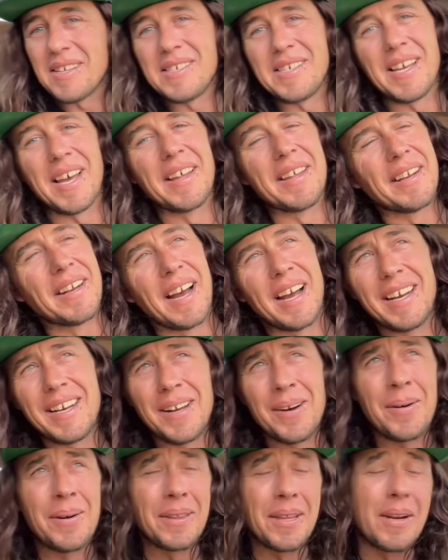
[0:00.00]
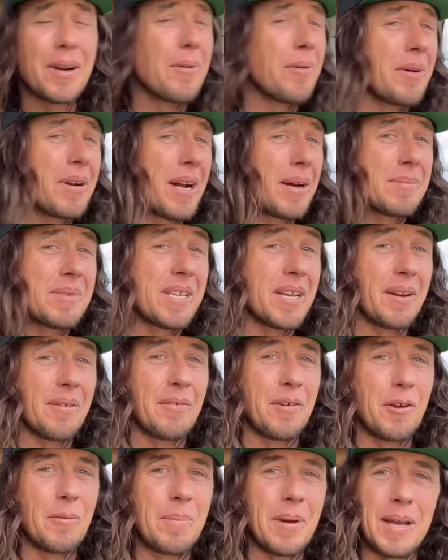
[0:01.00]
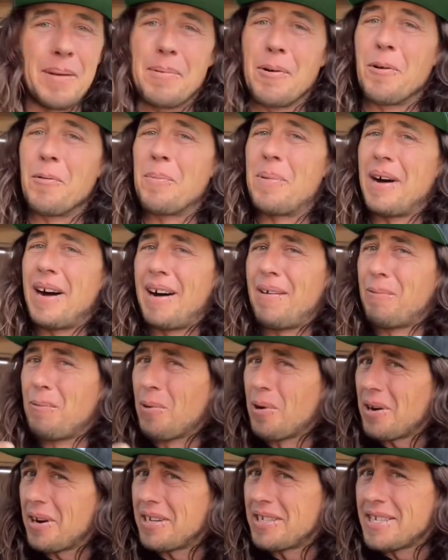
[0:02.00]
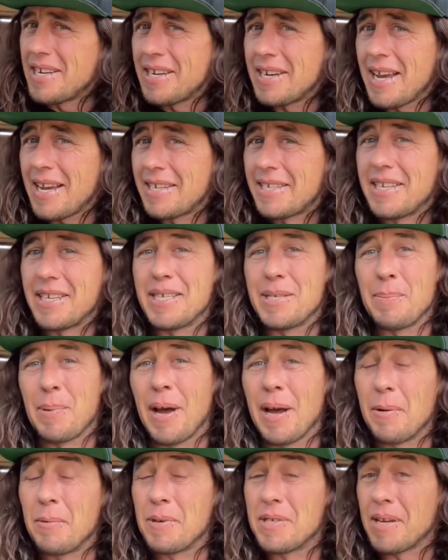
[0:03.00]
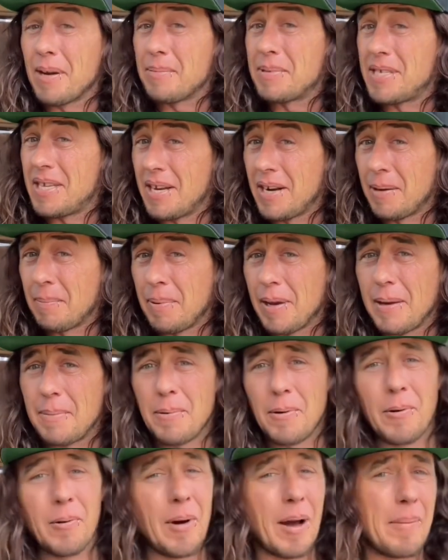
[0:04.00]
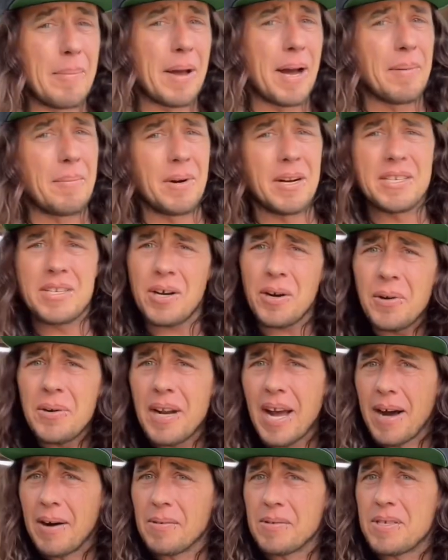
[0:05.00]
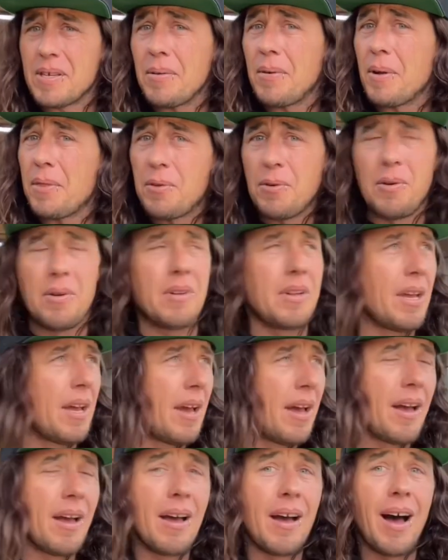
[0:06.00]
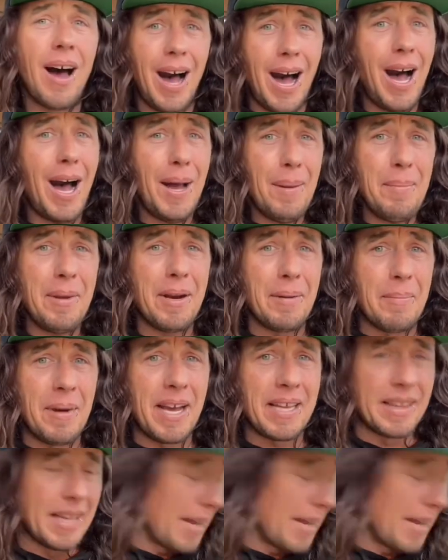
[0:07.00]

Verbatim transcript: this the other day, knowing that it would upset a few people, but what I didn't anticipate was upsetting people about my toenail. So I thought, I better make